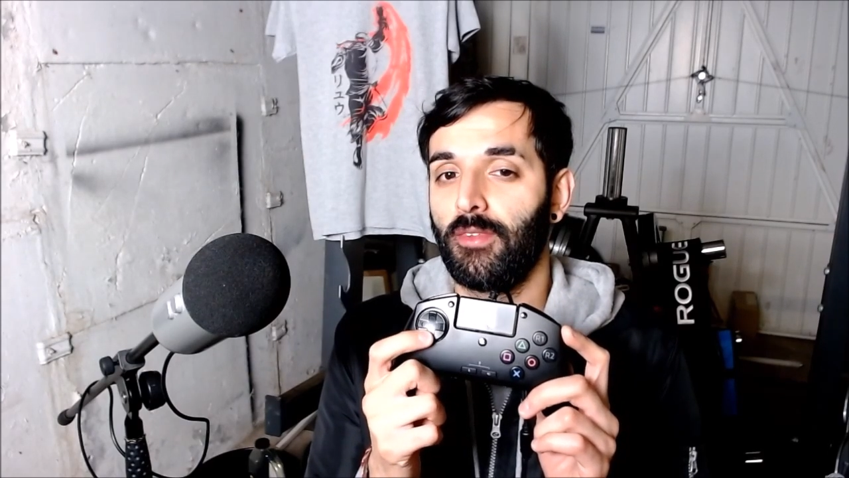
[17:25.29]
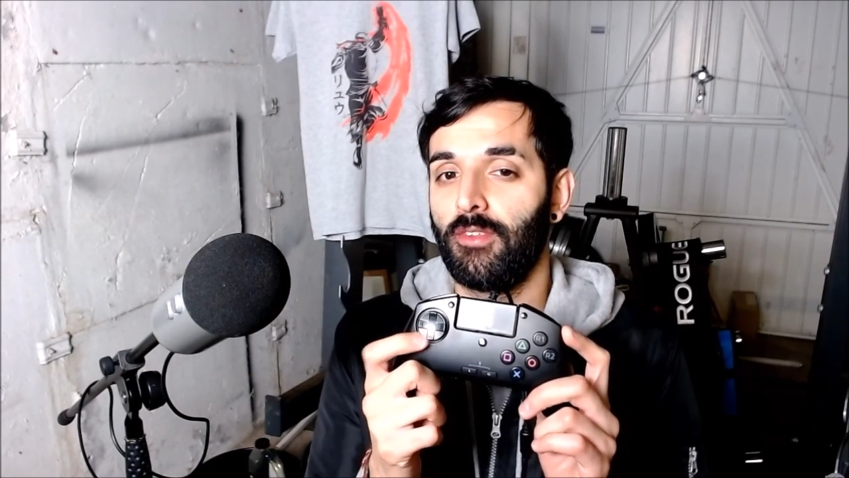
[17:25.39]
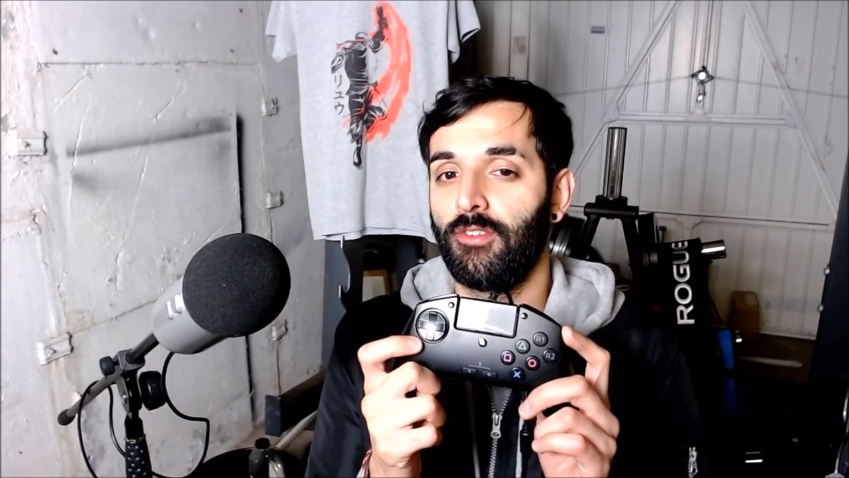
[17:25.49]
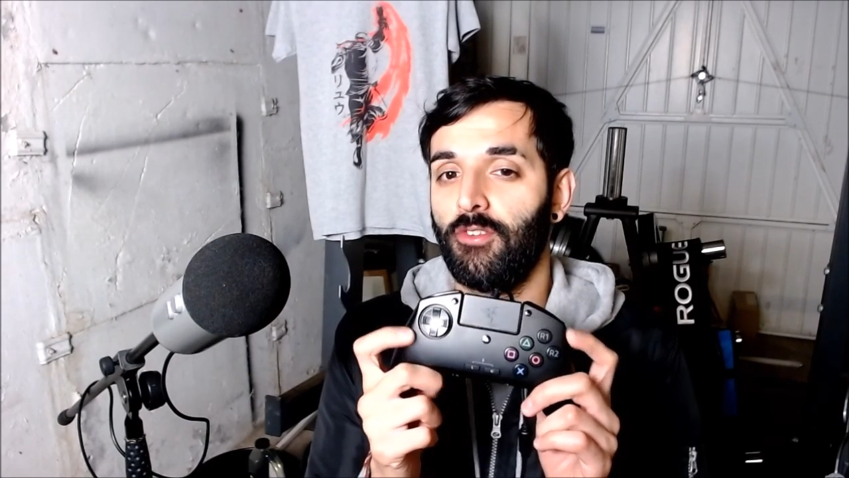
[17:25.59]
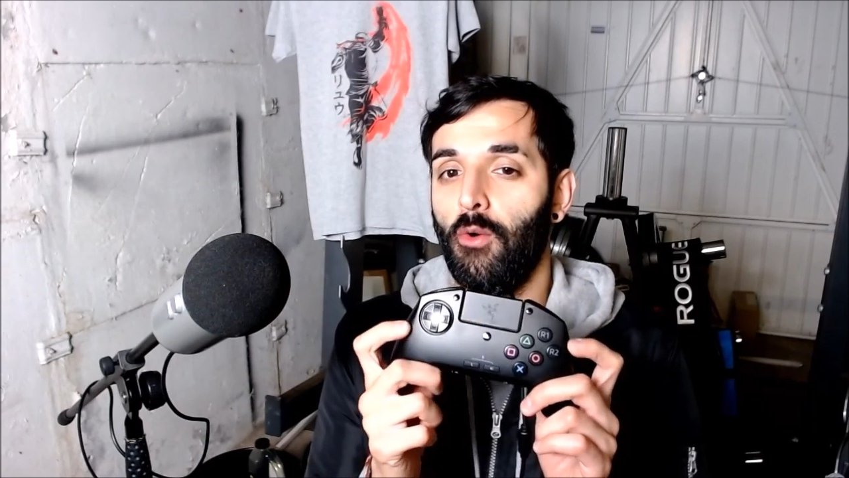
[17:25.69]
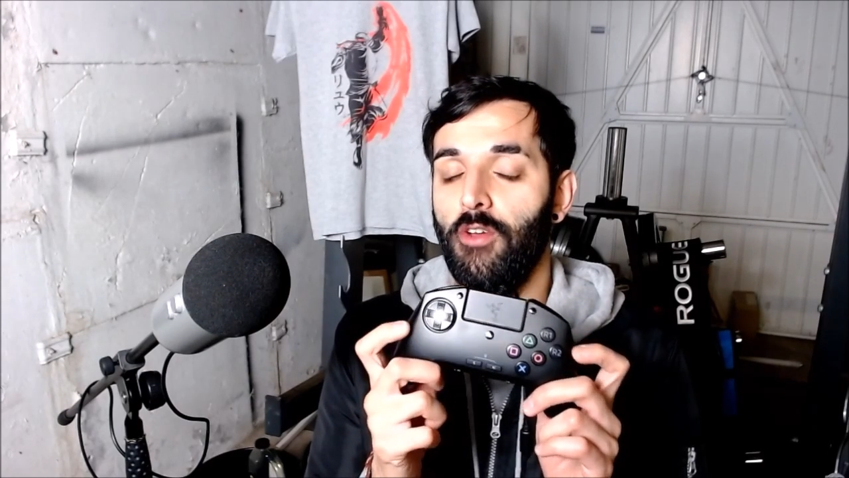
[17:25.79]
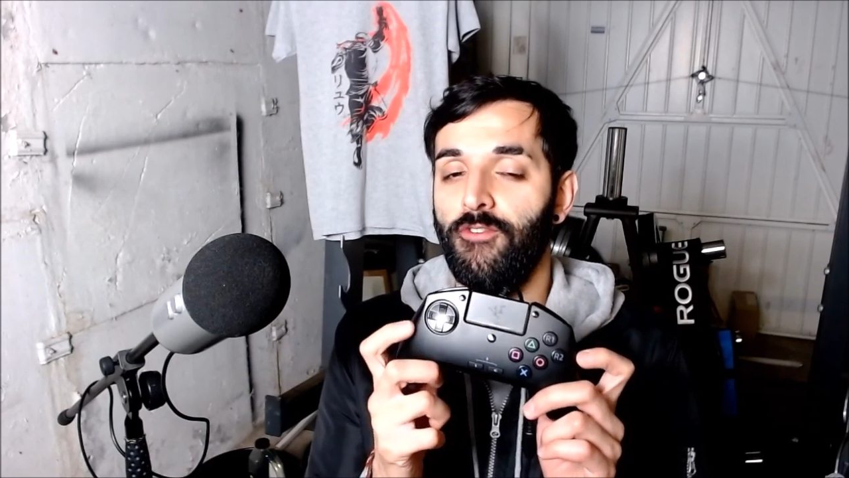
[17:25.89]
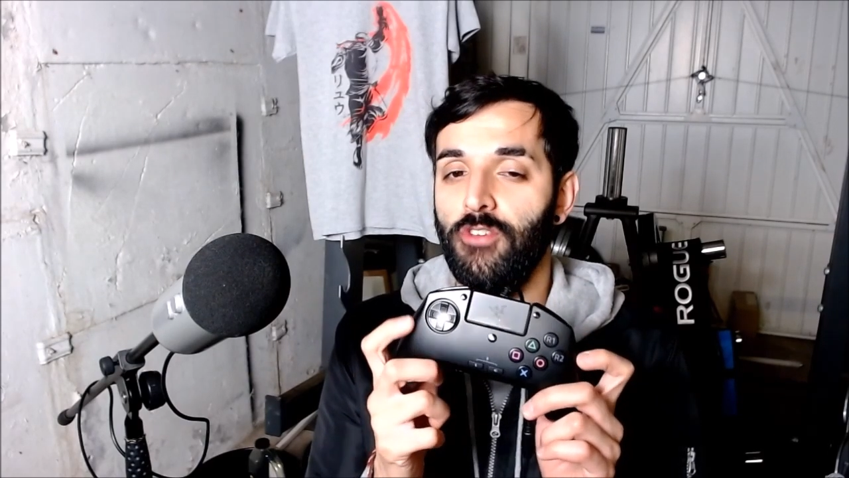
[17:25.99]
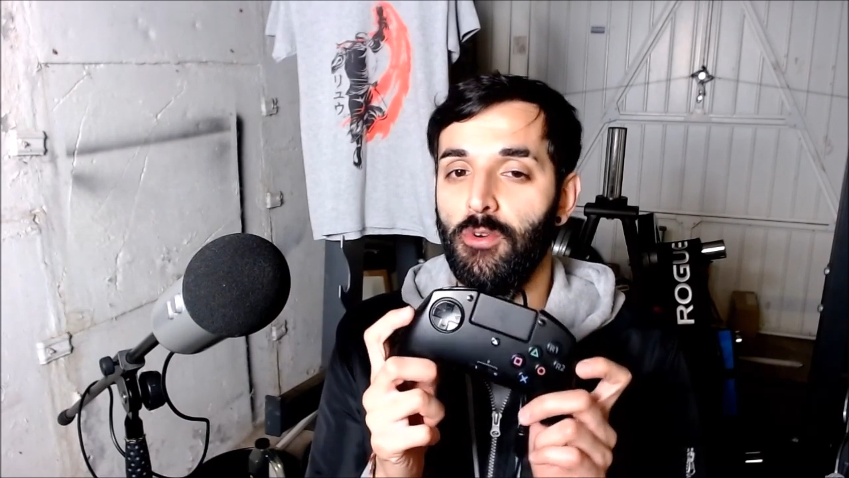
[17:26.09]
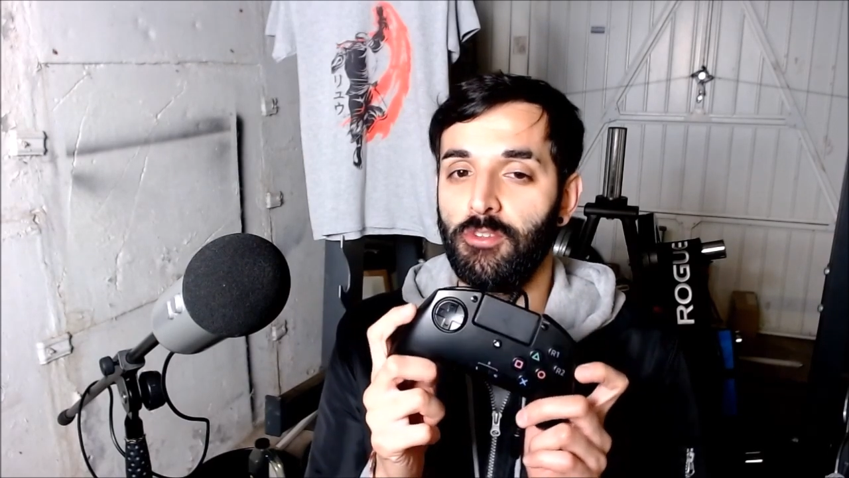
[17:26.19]
So if
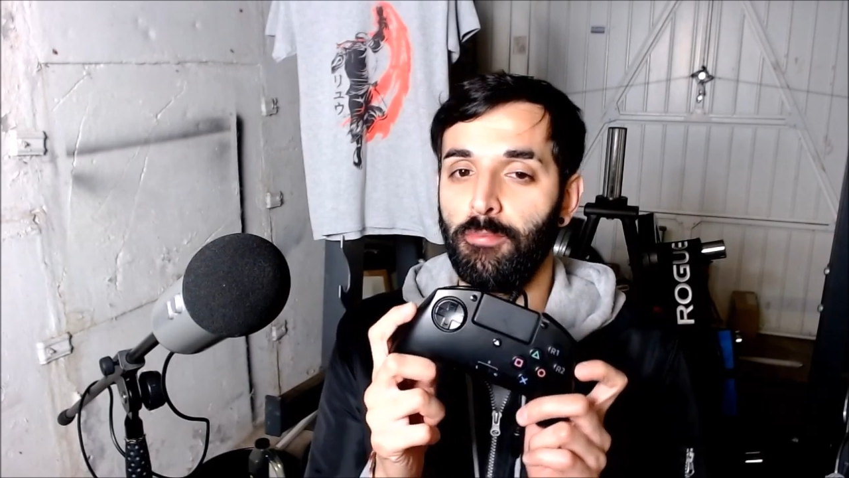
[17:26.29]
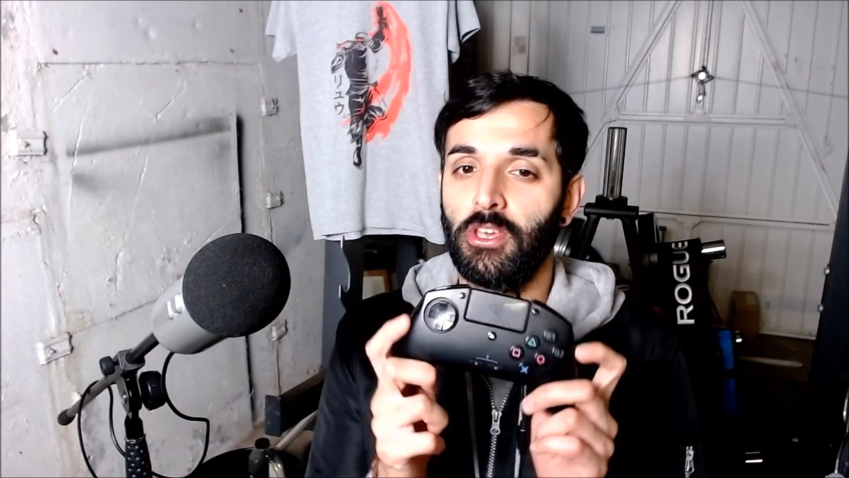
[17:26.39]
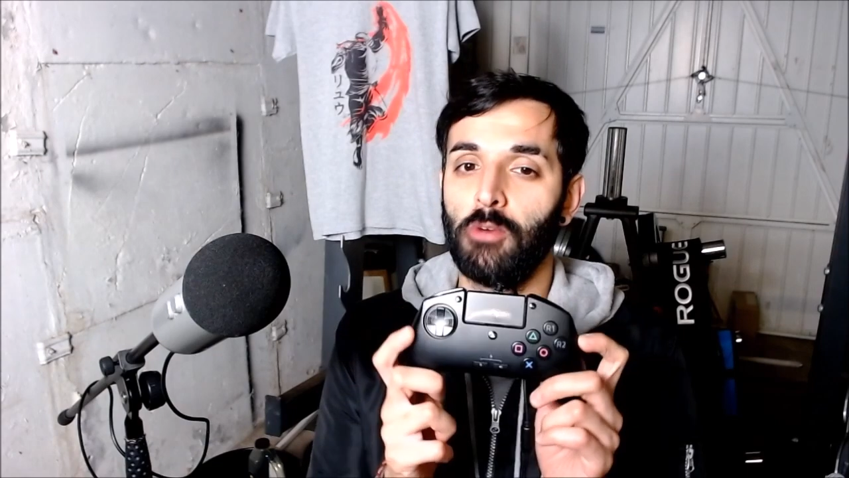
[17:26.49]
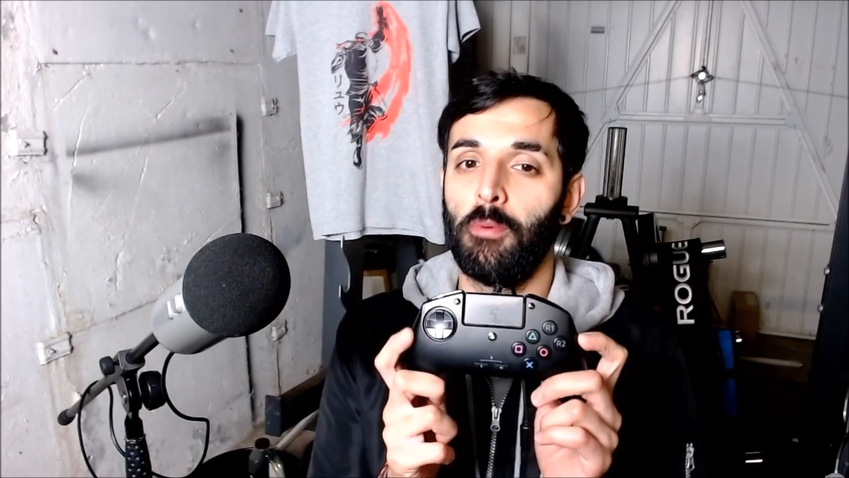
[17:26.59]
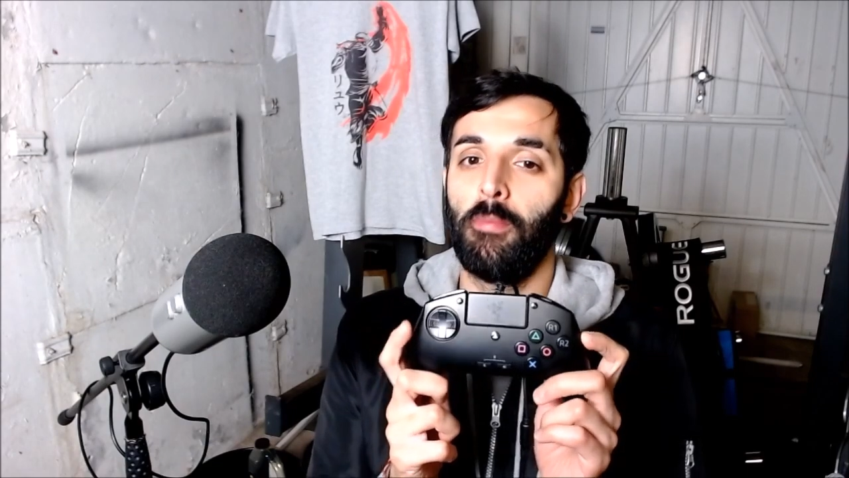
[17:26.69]
you were to pick up a